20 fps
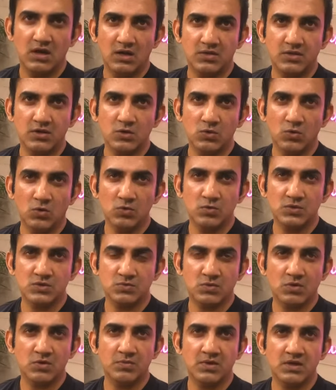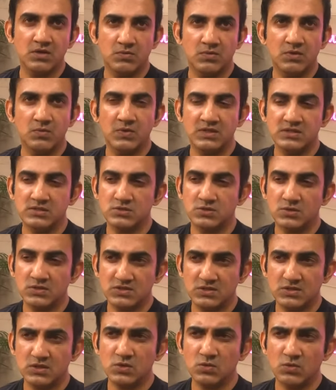I think you always want to be in a win-win
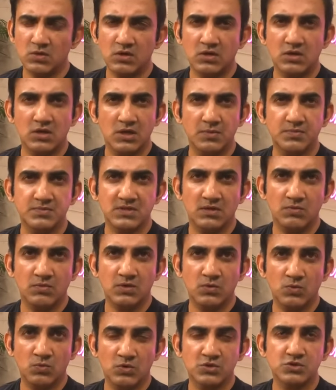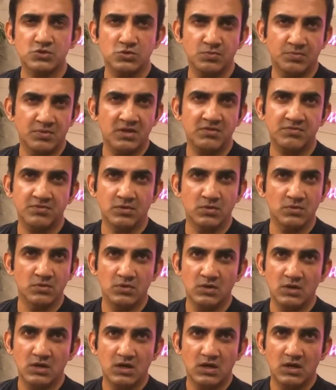situation, and you want to keep someone who wants to play for you.
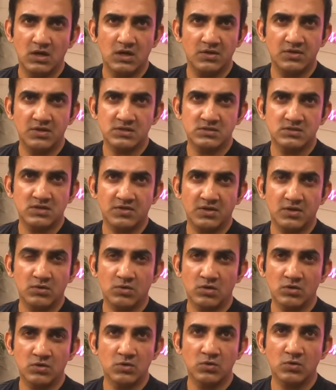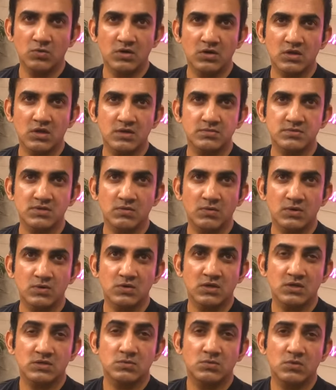And there's nothing wrong. You don't want to keep someone
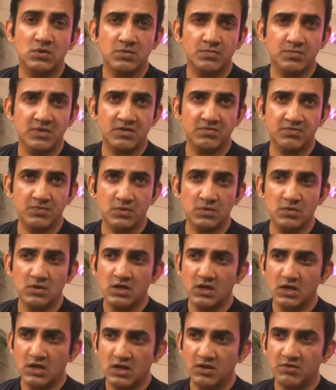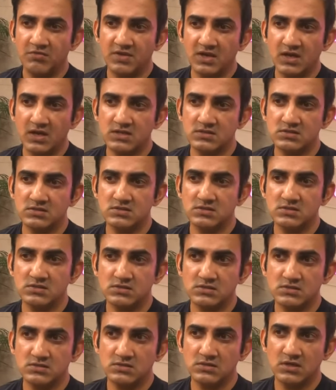who doesn't want to play for you if he has
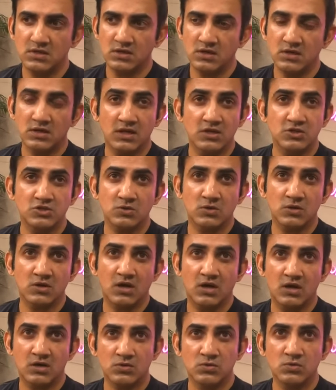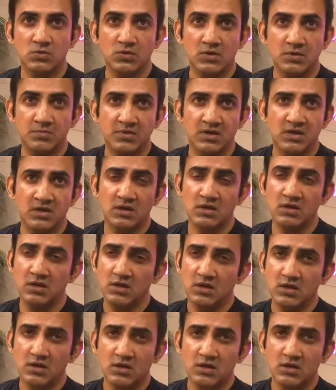an intention or a heart to go and play